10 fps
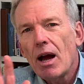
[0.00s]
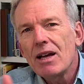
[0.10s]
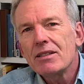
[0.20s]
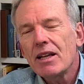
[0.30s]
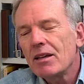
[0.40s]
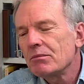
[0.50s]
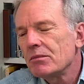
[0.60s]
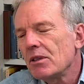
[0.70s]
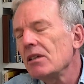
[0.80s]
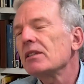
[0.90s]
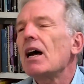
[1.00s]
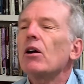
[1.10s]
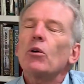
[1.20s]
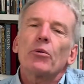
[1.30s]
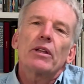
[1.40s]
I say, well, now I
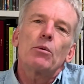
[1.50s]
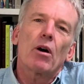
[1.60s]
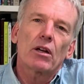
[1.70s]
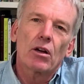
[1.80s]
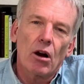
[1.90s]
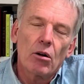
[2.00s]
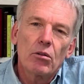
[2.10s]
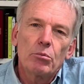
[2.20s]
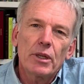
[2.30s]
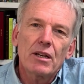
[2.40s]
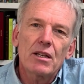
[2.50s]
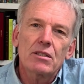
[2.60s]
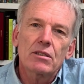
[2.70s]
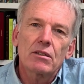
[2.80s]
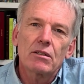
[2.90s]
don't really want to go
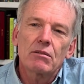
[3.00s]
because,